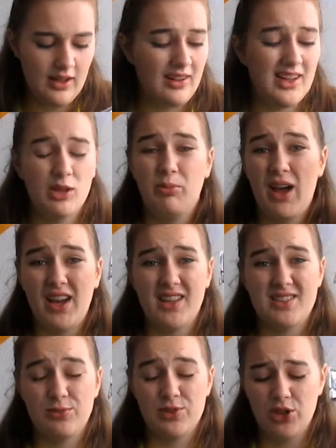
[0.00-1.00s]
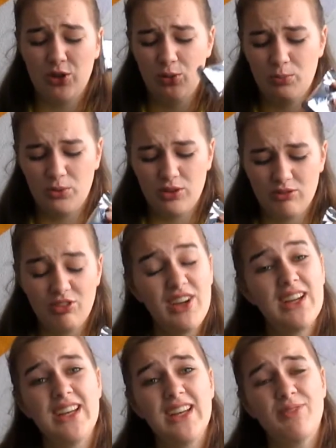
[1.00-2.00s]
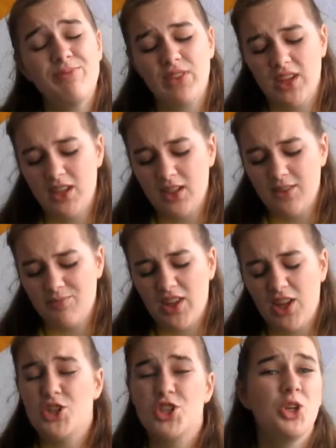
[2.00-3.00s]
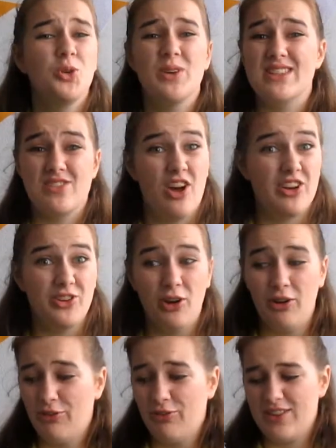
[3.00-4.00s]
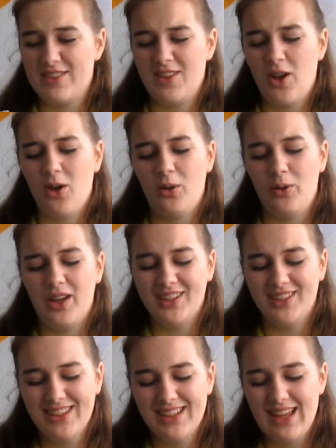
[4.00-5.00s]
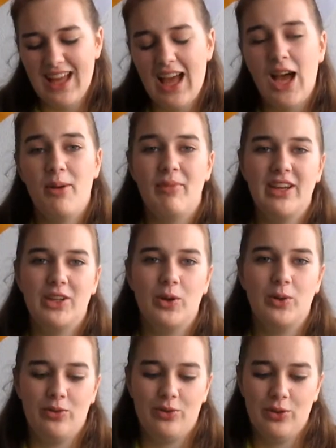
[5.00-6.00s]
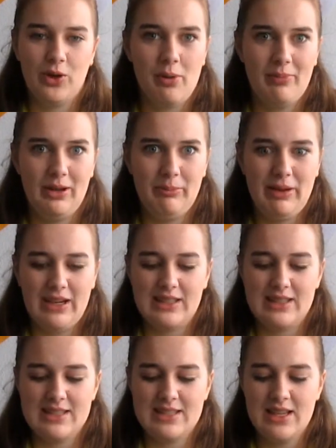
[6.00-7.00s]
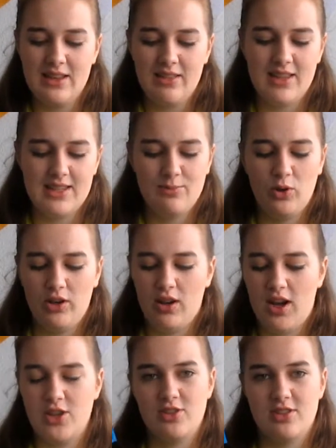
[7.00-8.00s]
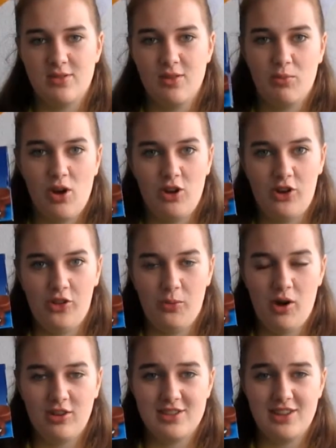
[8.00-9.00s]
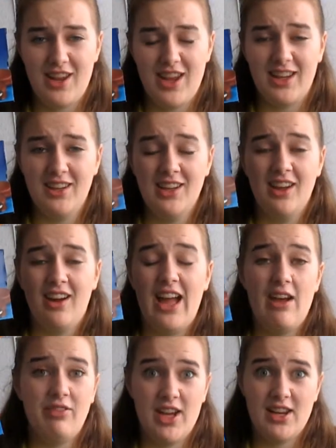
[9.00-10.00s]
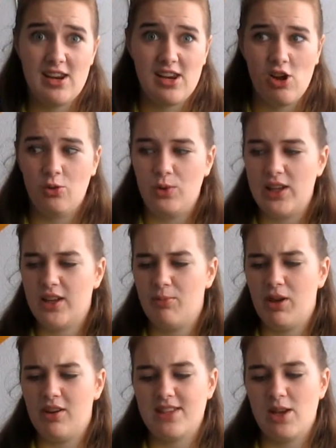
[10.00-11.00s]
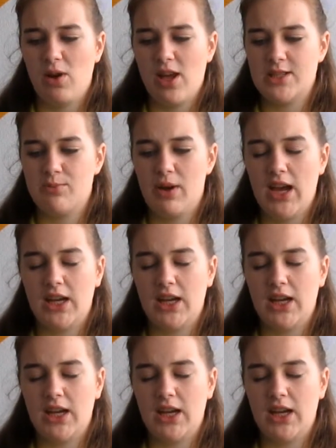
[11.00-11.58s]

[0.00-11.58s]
little packets of 2, but really 2 is not enough, so I might go through a couple of packets. This one, I just bought another box today. I haven't had any all week because I went